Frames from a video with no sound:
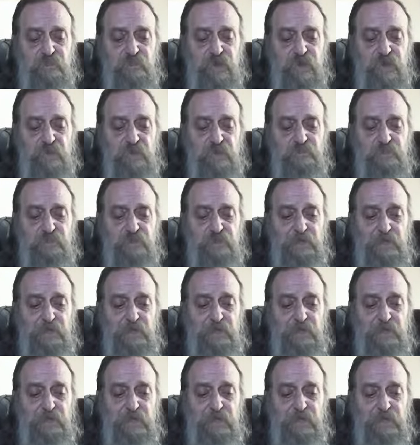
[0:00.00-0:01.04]
if you
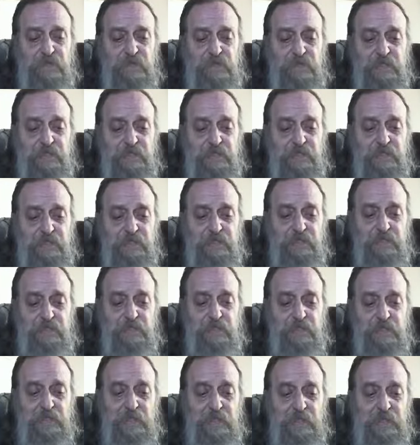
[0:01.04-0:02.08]
look at uh,
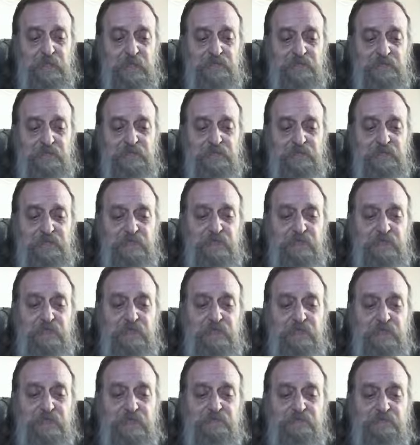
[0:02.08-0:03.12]
the letters to the
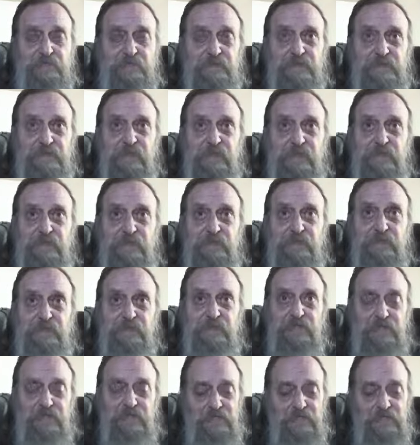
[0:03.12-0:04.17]
different churches,
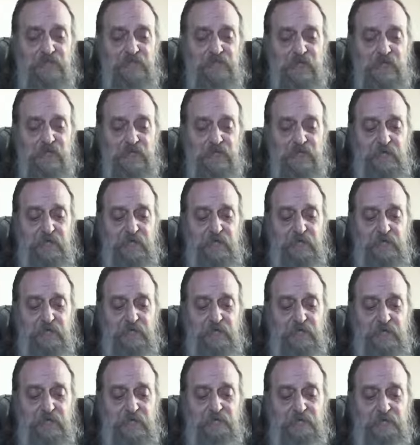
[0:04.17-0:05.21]
you gotta have,
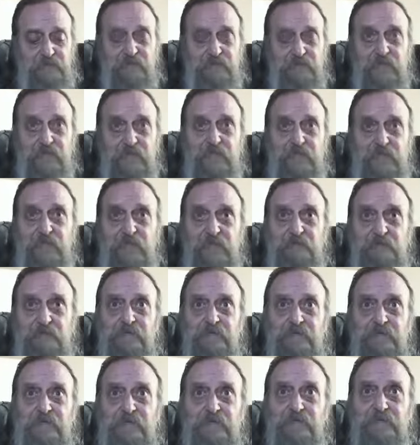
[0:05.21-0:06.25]
you have to have
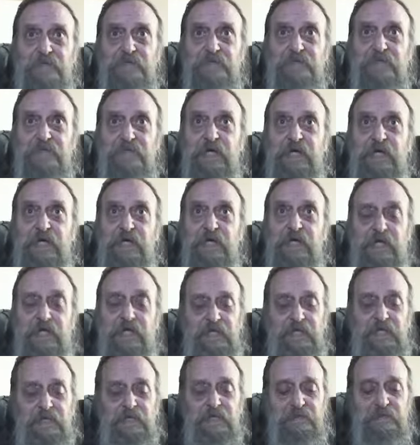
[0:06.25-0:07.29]
an
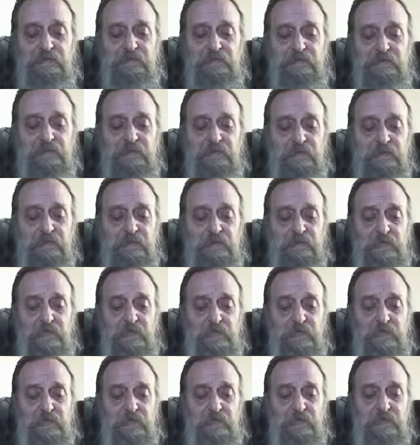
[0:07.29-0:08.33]
understanding
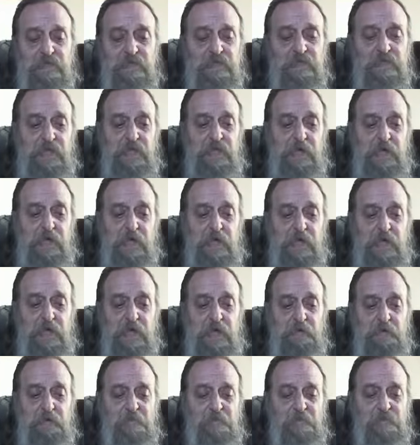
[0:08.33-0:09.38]
that
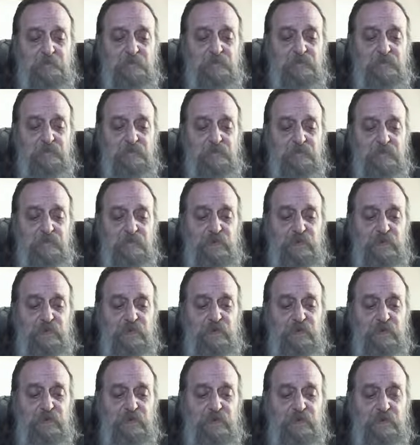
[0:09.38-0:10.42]

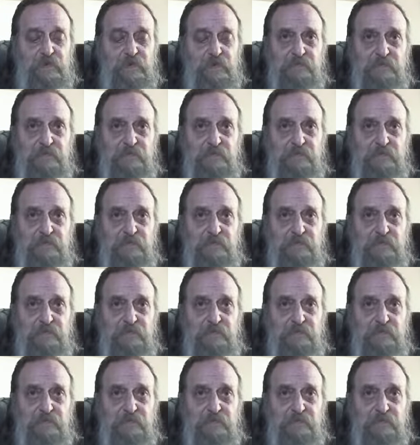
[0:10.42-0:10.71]
there